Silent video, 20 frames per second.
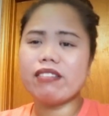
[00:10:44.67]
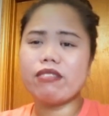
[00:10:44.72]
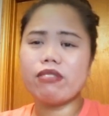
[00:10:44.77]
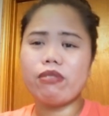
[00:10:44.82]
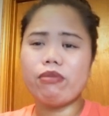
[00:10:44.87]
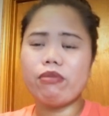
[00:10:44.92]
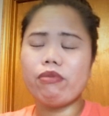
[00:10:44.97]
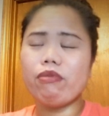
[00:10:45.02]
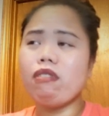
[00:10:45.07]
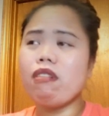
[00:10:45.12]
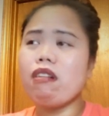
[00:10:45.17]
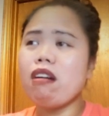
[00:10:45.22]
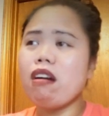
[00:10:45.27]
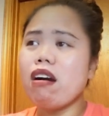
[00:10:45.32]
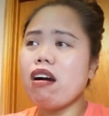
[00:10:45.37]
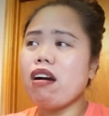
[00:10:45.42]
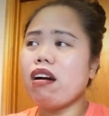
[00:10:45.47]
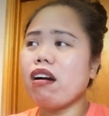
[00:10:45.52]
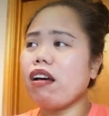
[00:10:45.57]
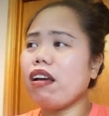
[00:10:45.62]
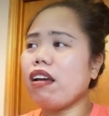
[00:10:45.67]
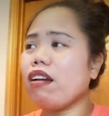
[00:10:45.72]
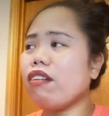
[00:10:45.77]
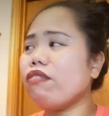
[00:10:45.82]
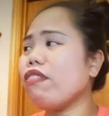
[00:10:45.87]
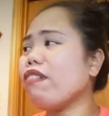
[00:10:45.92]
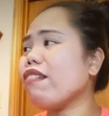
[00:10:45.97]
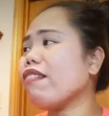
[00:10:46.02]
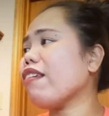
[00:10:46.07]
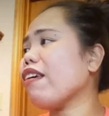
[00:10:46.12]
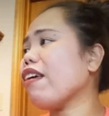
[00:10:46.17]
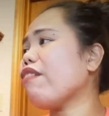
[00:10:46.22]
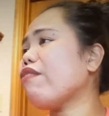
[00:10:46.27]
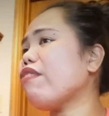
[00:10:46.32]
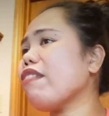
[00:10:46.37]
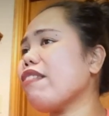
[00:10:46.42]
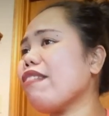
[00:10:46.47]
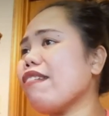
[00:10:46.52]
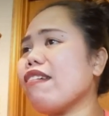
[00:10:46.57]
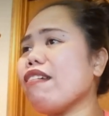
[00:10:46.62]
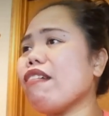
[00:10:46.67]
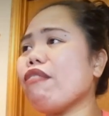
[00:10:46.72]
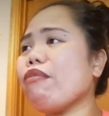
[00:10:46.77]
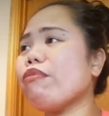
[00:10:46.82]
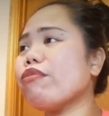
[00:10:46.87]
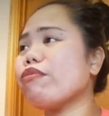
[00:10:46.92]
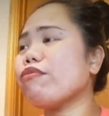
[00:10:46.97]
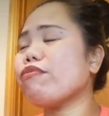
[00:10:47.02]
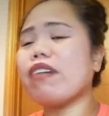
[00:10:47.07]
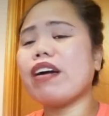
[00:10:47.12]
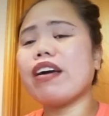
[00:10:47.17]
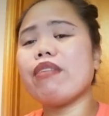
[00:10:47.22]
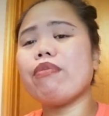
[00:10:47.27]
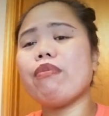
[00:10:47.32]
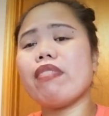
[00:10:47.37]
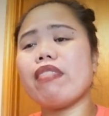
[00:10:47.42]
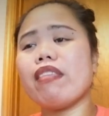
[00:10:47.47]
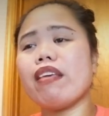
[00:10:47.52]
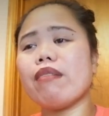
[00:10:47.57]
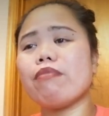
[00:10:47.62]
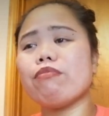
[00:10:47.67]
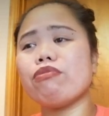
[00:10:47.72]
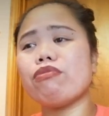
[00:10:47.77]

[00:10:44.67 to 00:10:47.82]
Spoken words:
So everything, it was fine with them.